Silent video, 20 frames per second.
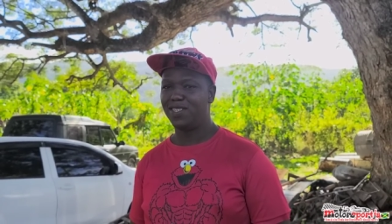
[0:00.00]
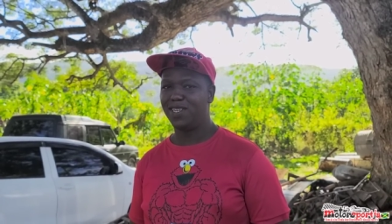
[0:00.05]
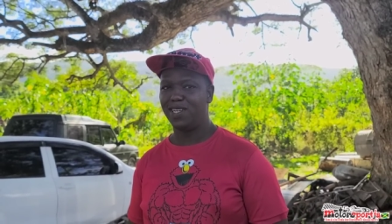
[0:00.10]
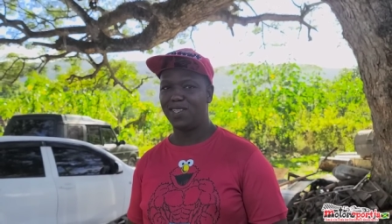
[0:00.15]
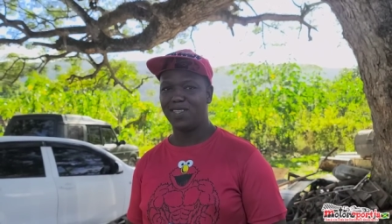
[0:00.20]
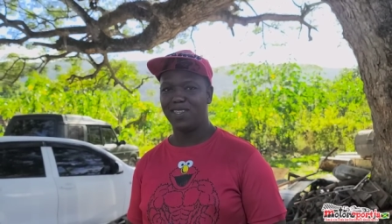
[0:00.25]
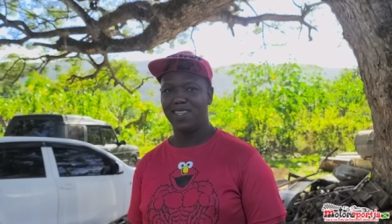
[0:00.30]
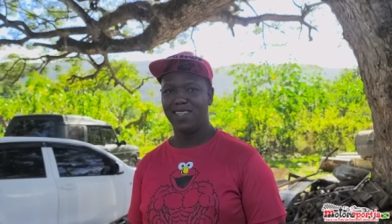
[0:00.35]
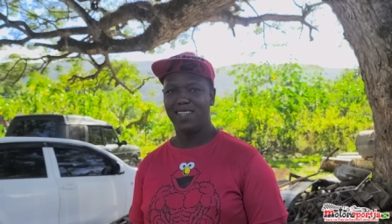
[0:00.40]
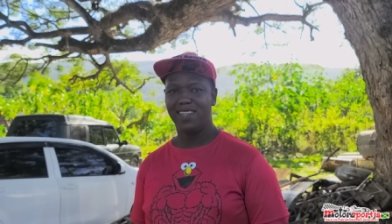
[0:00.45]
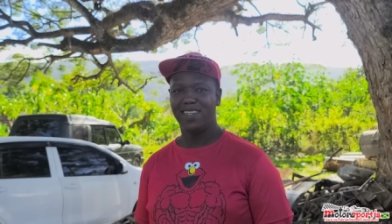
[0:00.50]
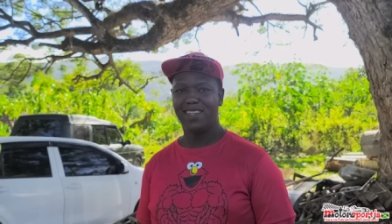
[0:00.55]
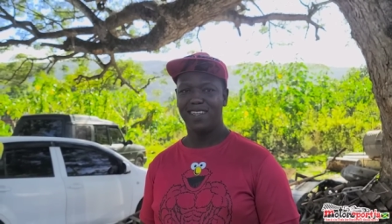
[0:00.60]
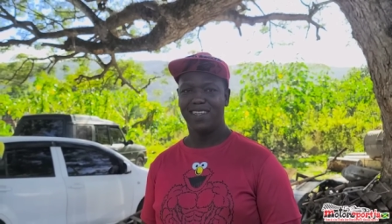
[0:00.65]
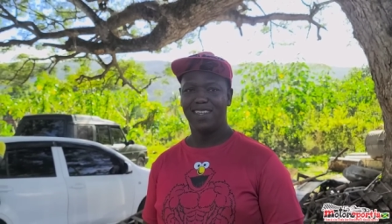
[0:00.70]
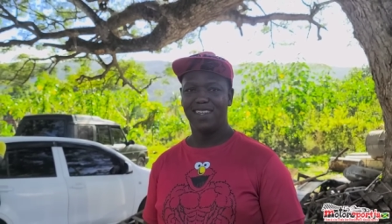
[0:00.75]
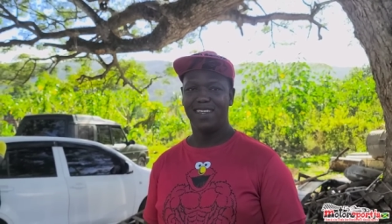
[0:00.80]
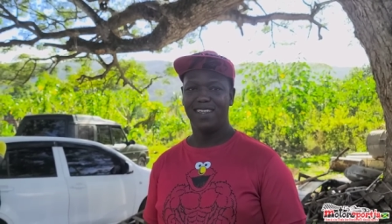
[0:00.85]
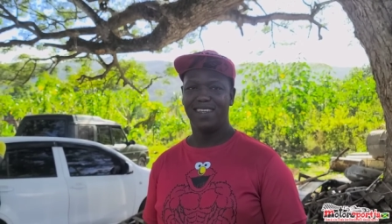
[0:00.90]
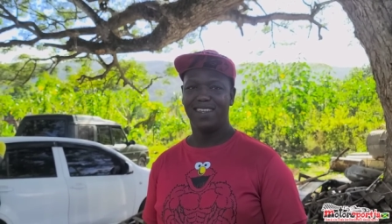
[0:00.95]
see. Yo, okay. Whole
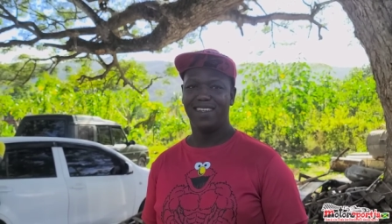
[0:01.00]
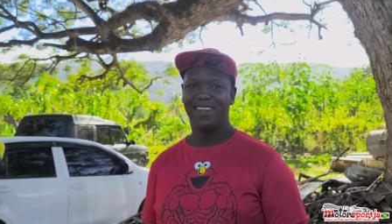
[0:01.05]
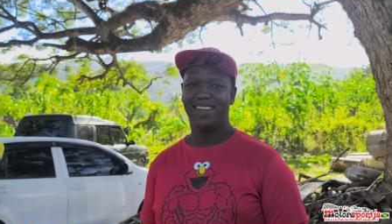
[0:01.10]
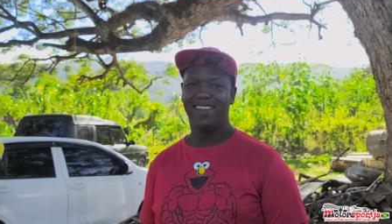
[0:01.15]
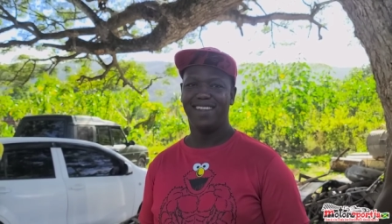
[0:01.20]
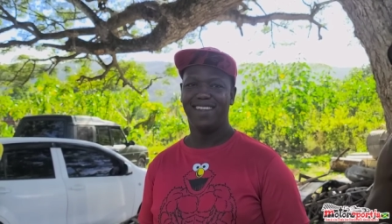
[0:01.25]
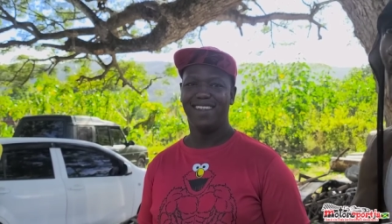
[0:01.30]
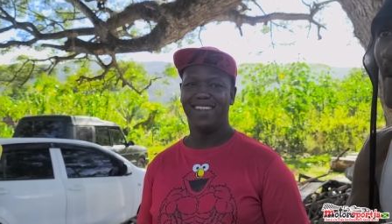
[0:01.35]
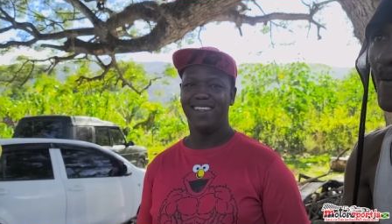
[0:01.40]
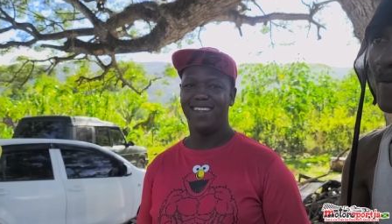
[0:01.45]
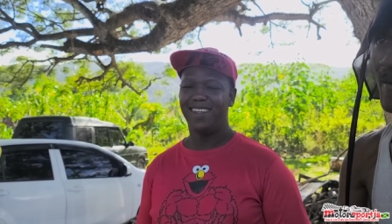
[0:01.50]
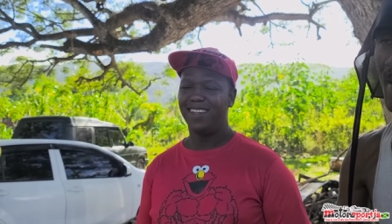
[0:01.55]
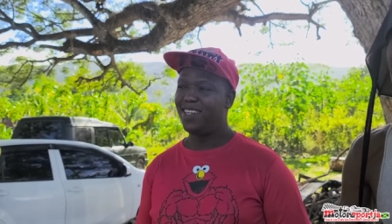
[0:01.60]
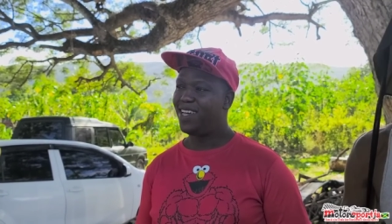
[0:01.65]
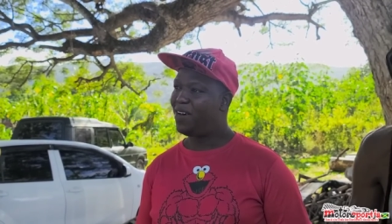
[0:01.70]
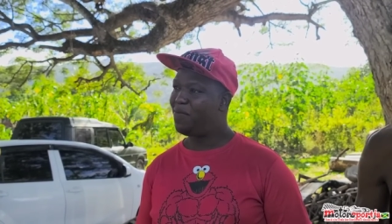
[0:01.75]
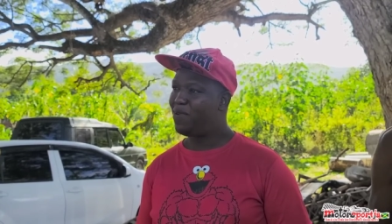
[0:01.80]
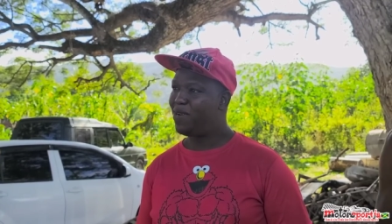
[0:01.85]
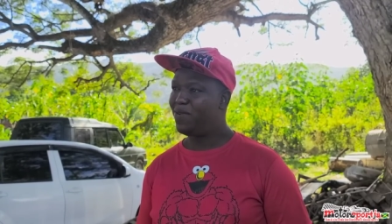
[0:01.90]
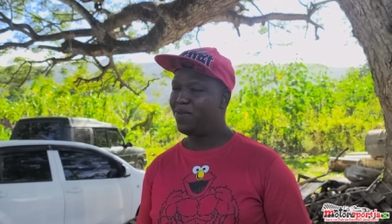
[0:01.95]
world has seen this in the bro. Yeah,
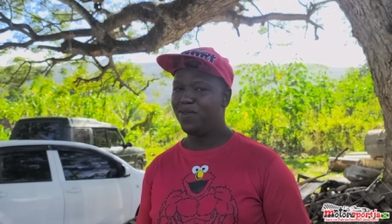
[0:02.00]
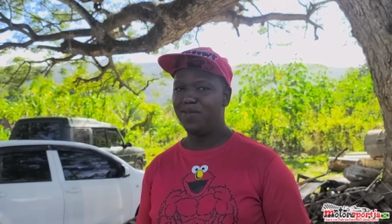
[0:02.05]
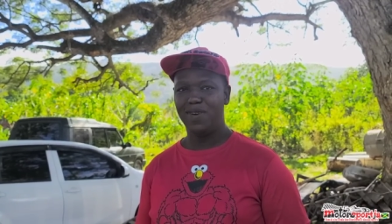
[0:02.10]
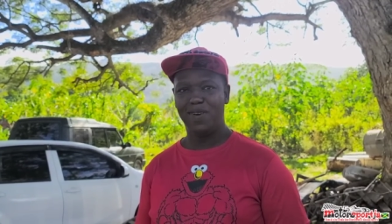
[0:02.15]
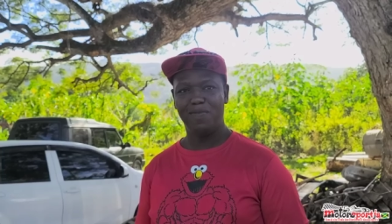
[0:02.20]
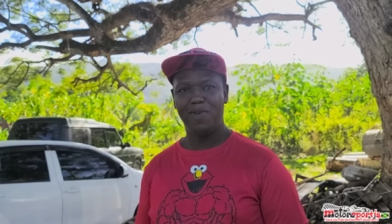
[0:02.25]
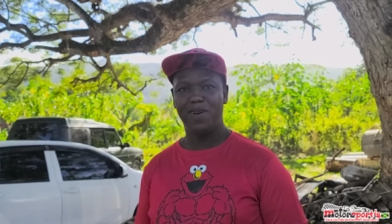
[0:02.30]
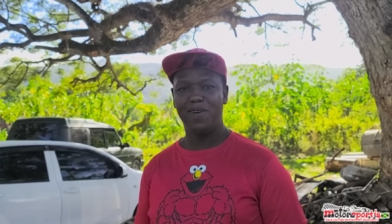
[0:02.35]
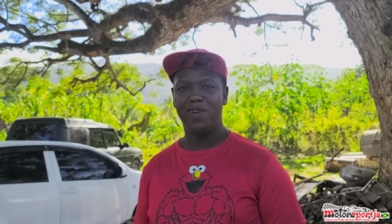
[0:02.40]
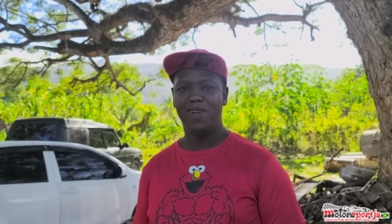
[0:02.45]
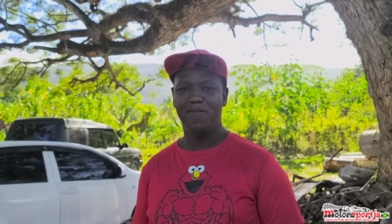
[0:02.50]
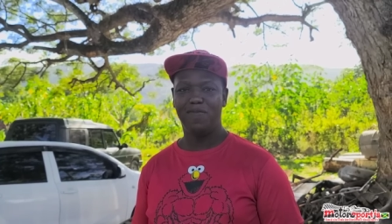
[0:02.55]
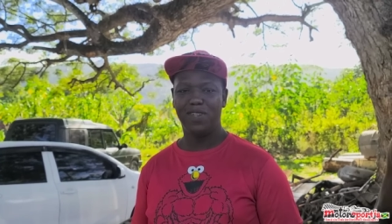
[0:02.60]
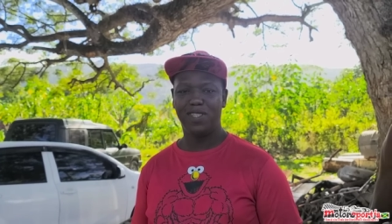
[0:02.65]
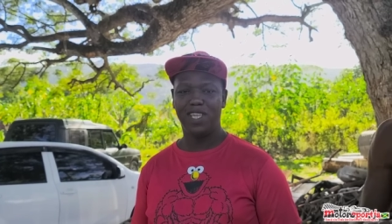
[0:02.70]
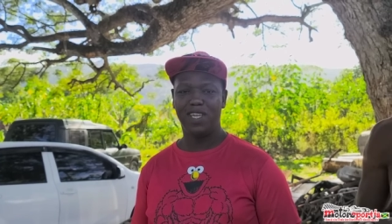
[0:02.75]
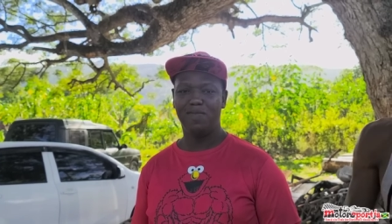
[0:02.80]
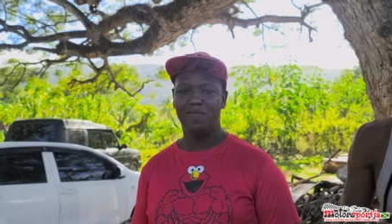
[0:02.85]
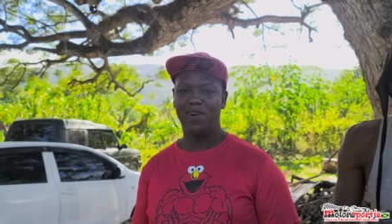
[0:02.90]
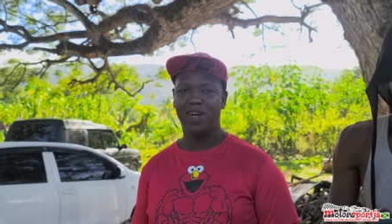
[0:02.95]
the general man. Big up
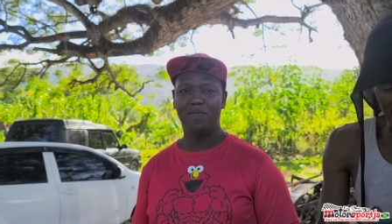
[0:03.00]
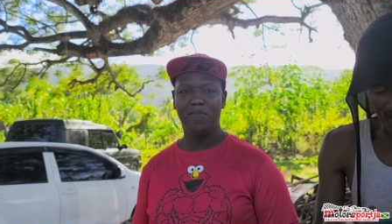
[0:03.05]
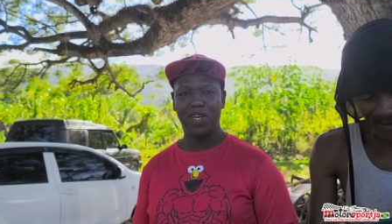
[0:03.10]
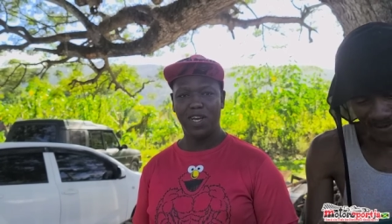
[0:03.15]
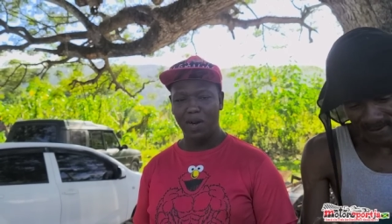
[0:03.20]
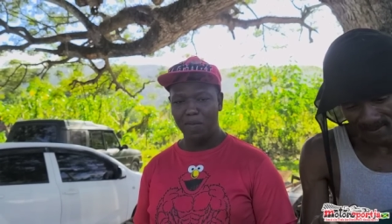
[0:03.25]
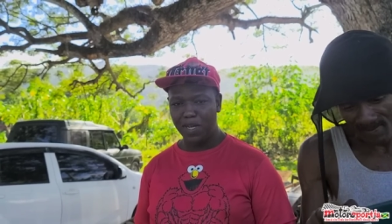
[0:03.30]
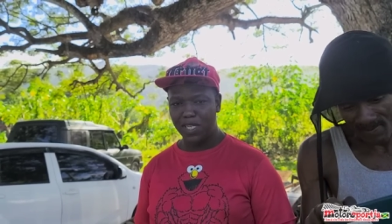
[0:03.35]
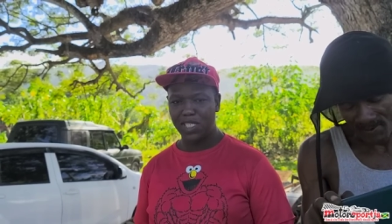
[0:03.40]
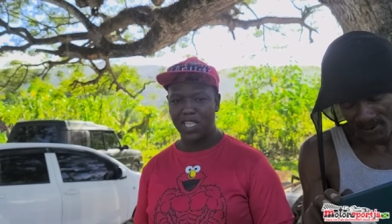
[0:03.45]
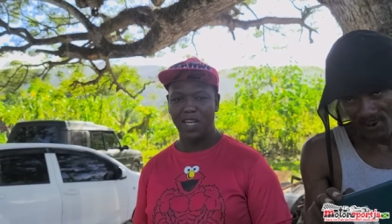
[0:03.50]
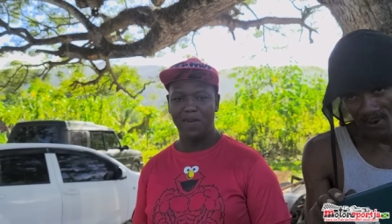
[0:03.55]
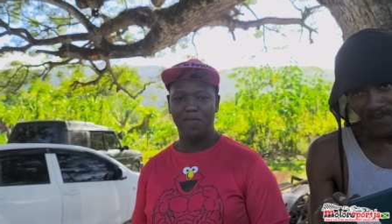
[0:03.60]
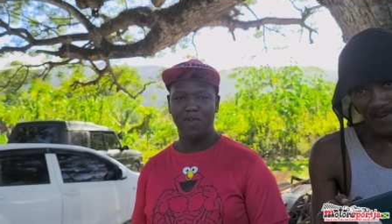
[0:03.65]
the world. Big up yourself.